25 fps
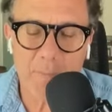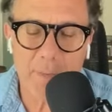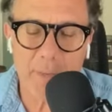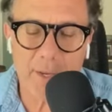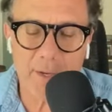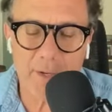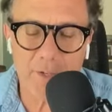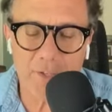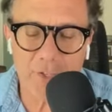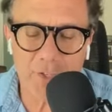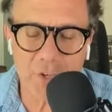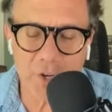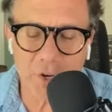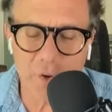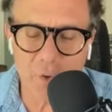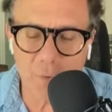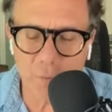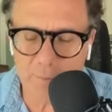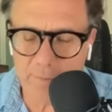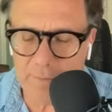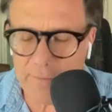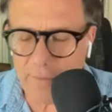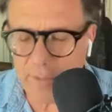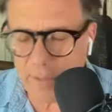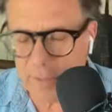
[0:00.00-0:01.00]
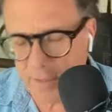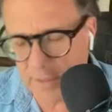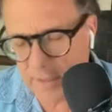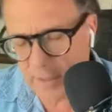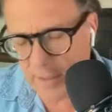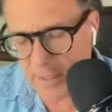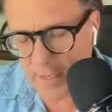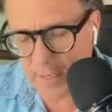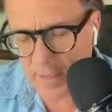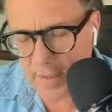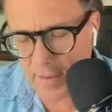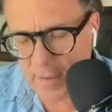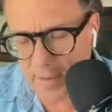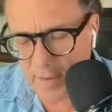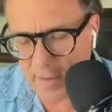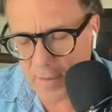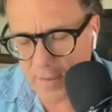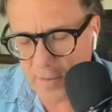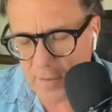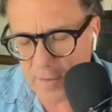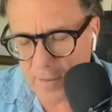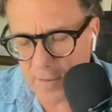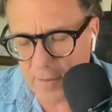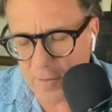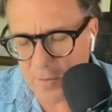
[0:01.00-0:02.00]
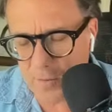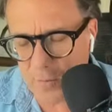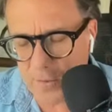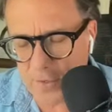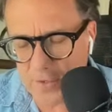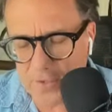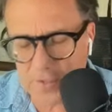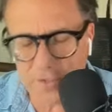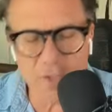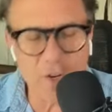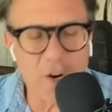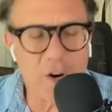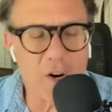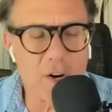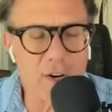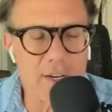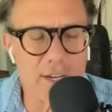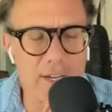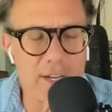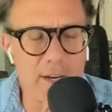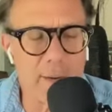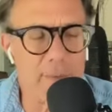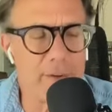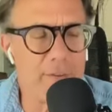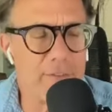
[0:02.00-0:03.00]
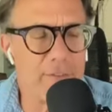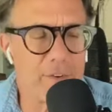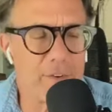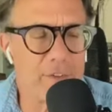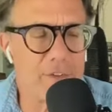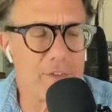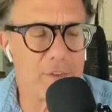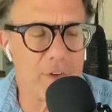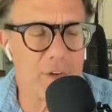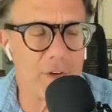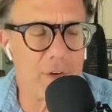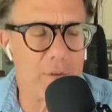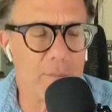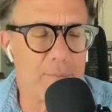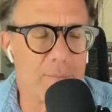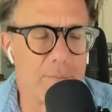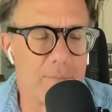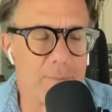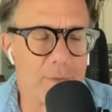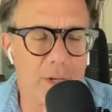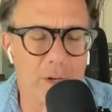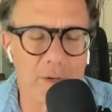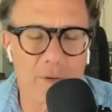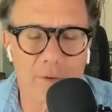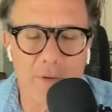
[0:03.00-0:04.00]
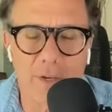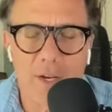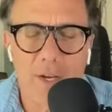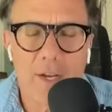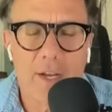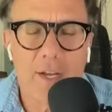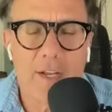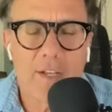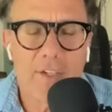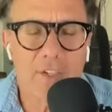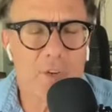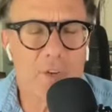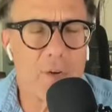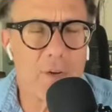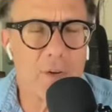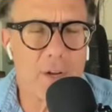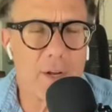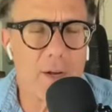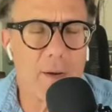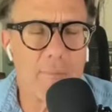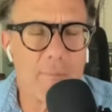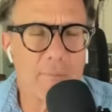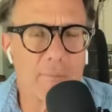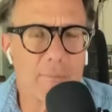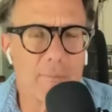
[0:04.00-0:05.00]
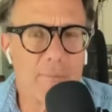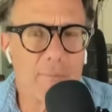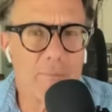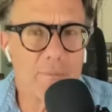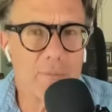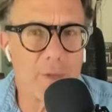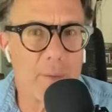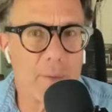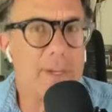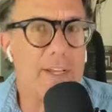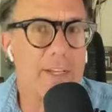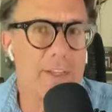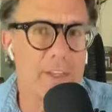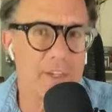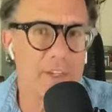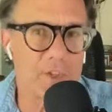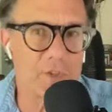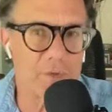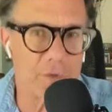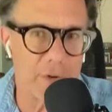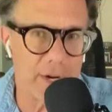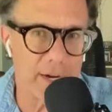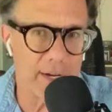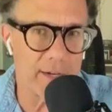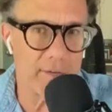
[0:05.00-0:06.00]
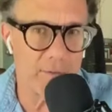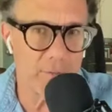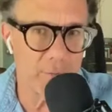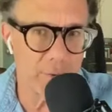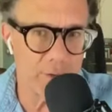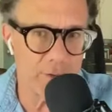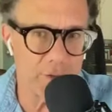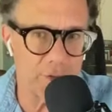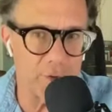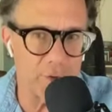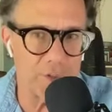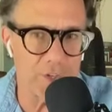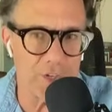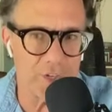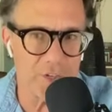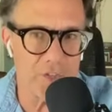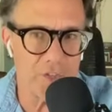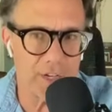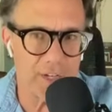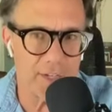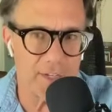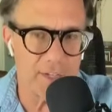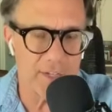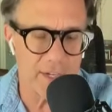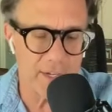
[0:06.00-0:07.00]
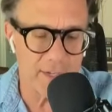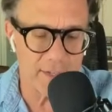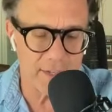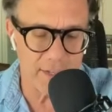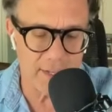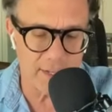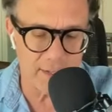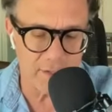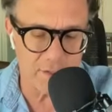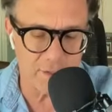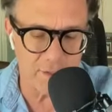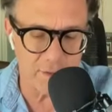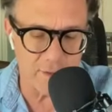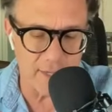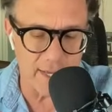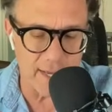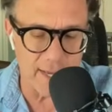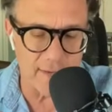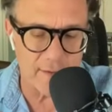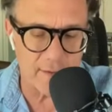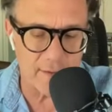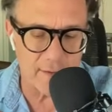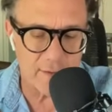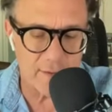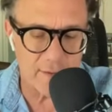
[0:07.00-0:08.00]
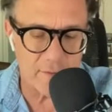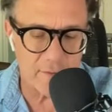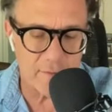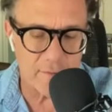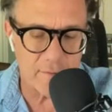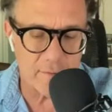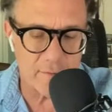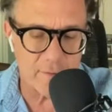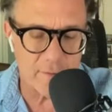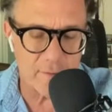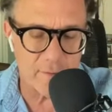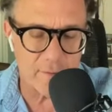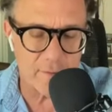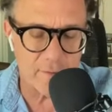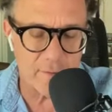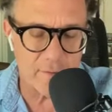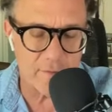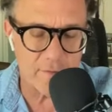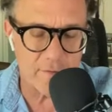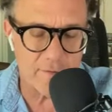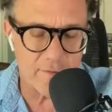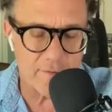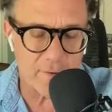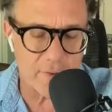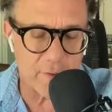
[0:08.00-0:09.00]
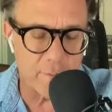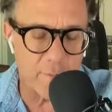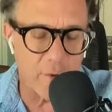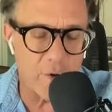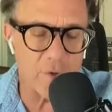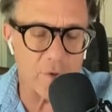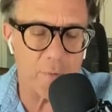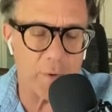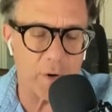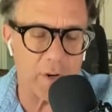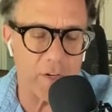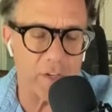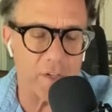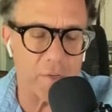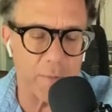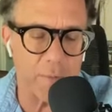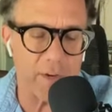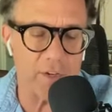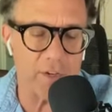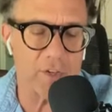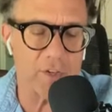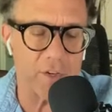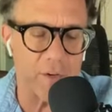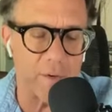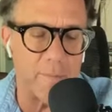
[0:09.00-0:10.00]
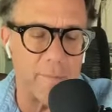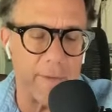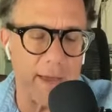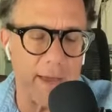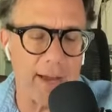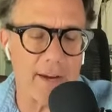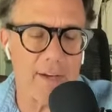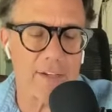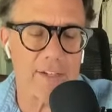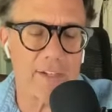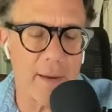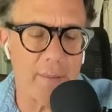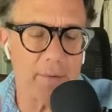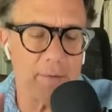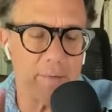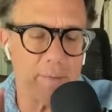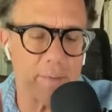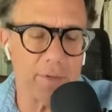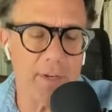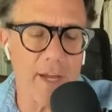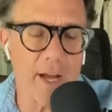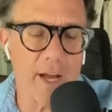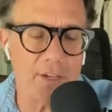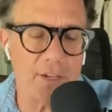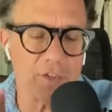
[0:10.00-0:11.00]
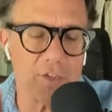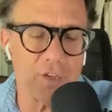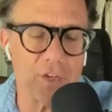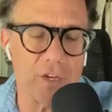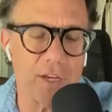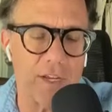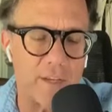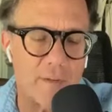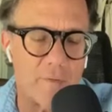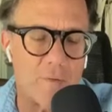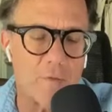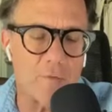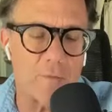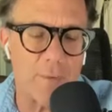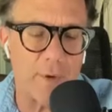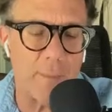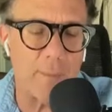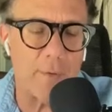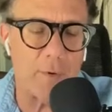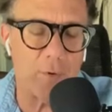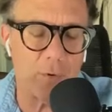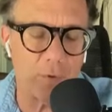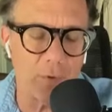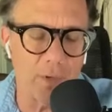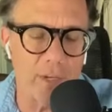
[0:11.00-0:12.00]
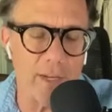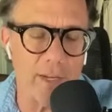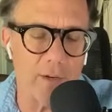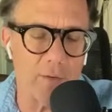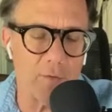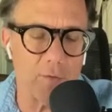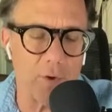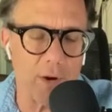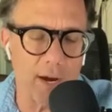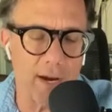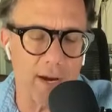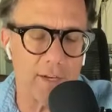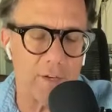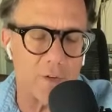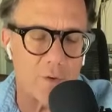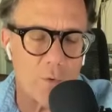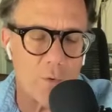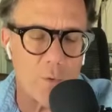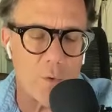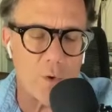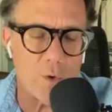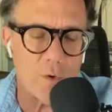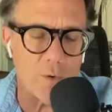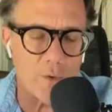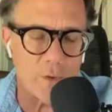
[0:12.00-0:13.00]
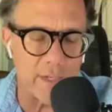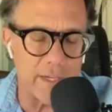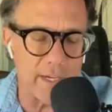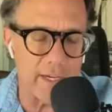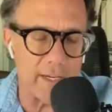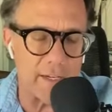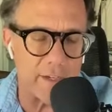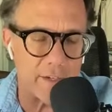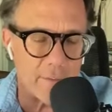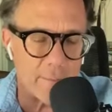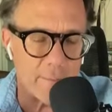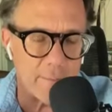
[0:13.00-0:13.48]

So with Target, I mean, first of all, you know, so let me get this straight, what you just said, Ted, that for the most part, especially MAGA types, but not just, and people who lean right, who lean